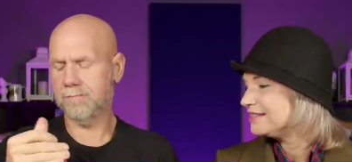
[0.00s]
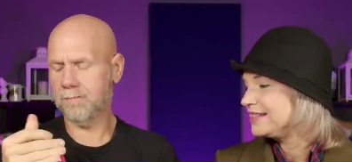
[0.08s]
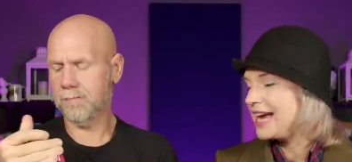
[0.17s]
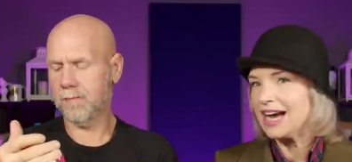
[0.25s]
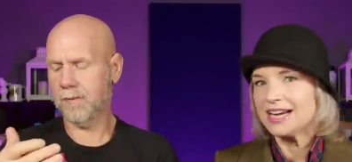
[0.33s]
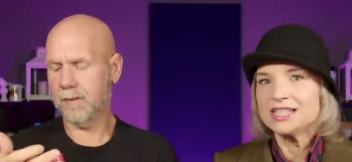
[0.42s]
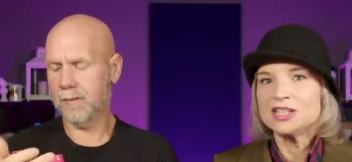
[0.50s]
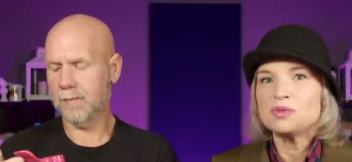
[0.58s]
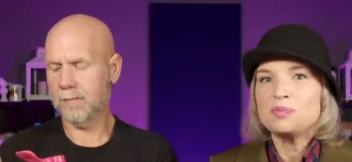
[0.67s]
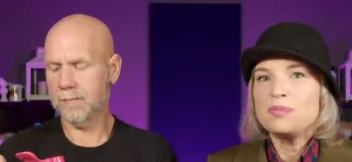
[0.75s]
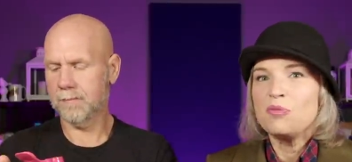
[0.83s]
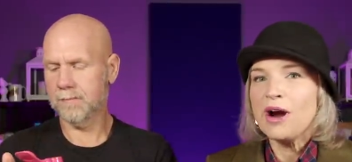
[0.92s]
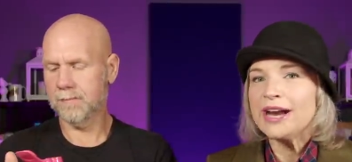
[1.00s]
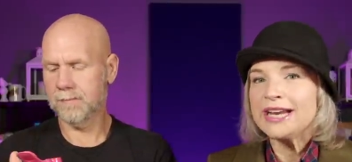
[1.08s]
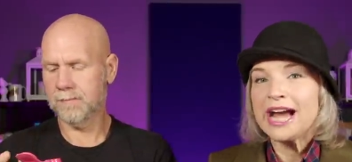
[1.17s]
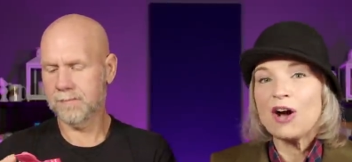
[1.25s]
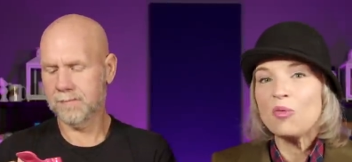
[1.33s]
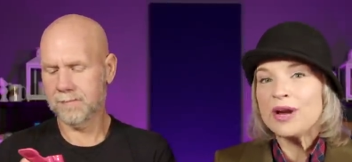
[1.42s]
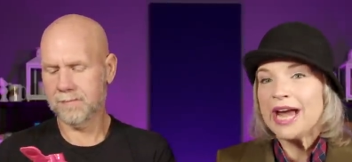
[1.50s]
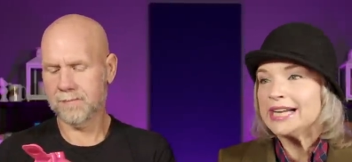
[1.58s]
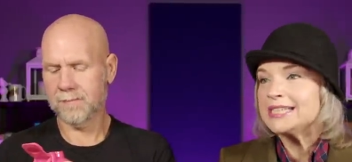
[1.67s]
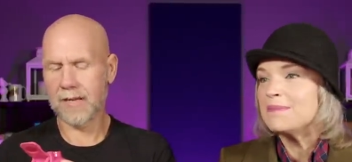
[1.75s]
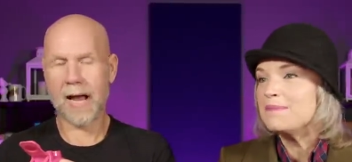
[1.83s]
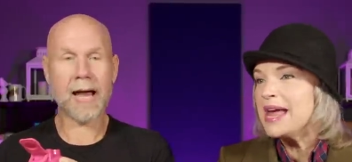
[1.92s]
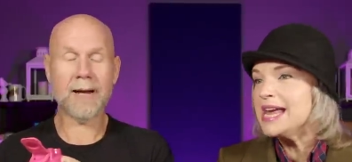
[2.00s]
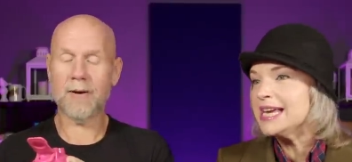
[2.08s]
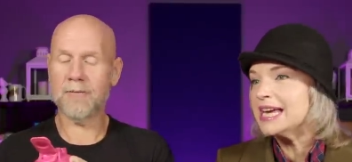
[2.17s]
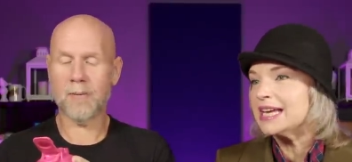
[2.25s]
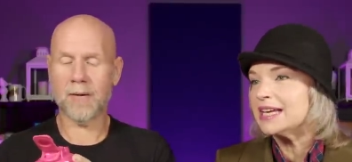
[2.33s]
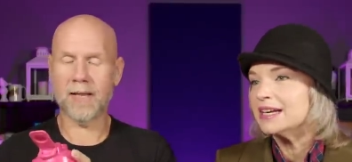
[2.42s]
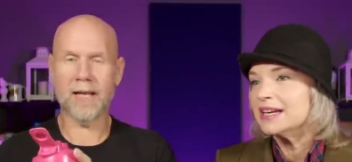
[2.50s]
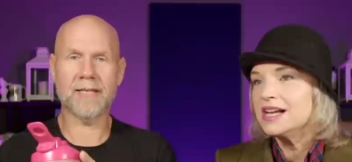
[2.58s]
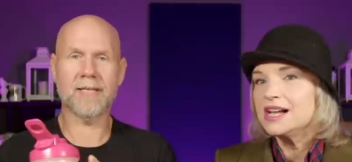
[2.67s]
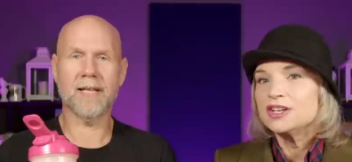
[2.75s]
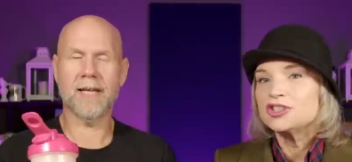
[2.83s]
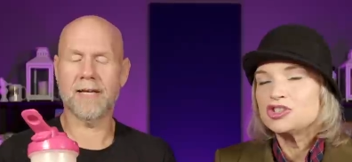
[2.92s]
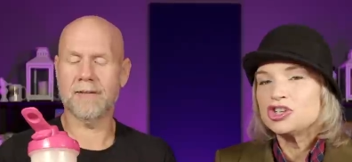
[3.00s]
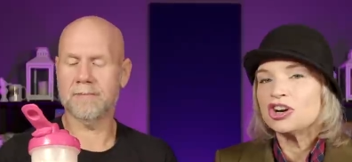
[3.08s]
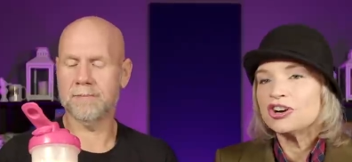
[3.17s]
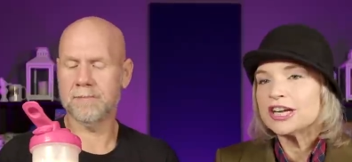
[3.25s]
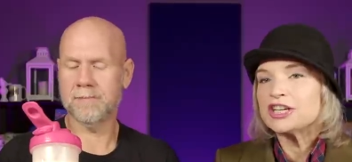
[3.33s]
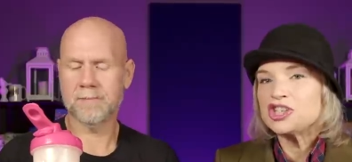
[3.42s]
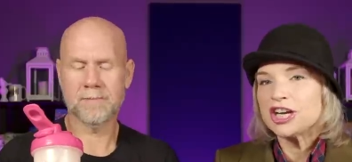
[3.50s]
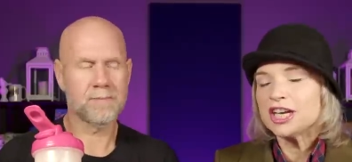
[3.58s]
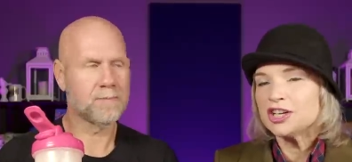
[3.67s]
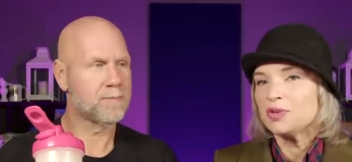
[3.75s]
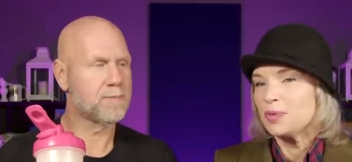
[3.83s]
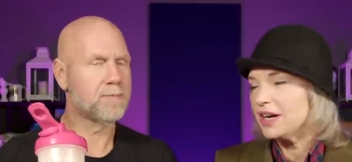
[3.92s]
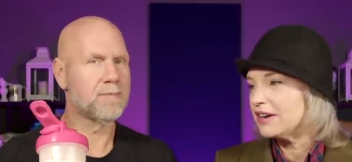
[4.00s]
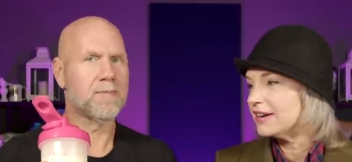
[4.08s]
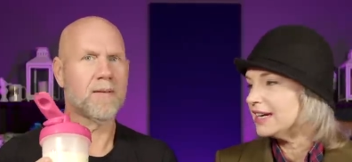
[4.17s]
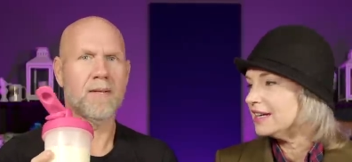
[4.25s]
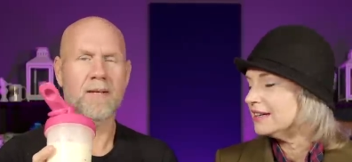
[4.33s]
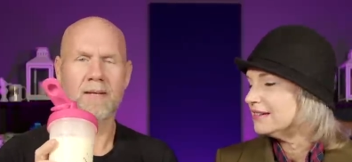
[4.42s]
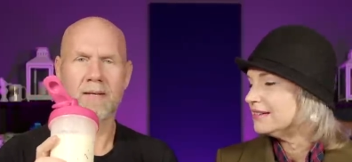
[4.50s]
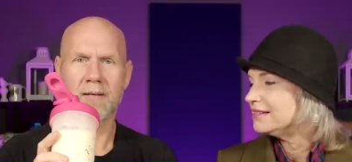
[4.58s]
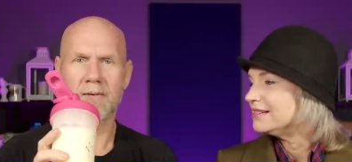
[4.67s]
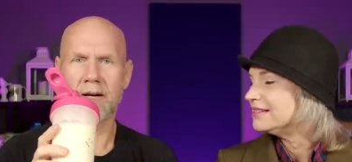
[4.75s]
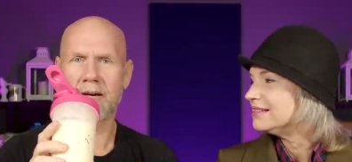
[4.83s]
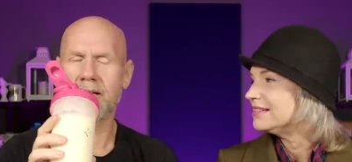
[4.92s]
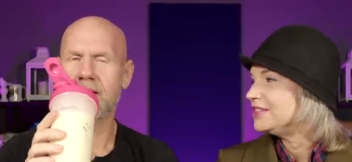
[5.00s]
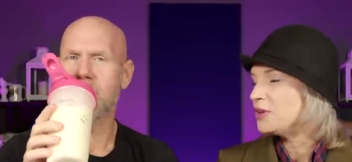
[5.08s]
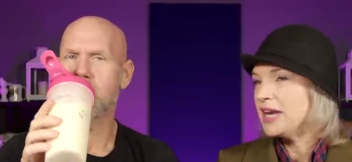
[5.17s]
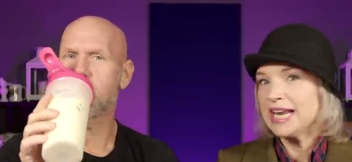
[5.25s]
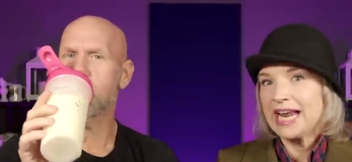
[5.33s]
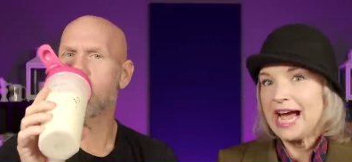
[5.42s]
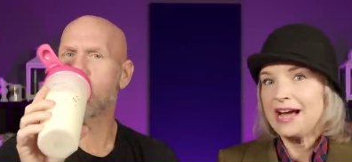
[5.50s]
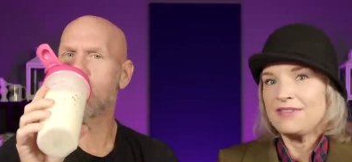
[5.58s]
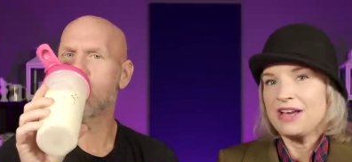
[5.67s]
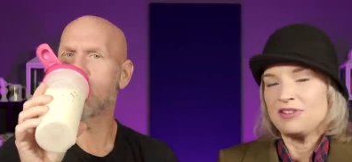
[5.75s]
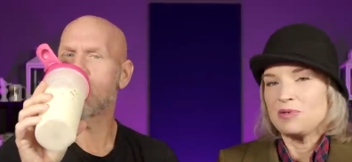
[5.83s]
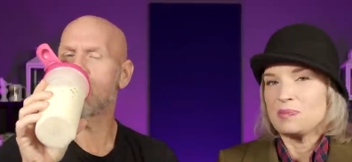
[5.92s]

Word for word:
Speaker 1: Yeah, because it's right now we had to make I don't it even want to lick the lid. during January. You ready? You can't have heavy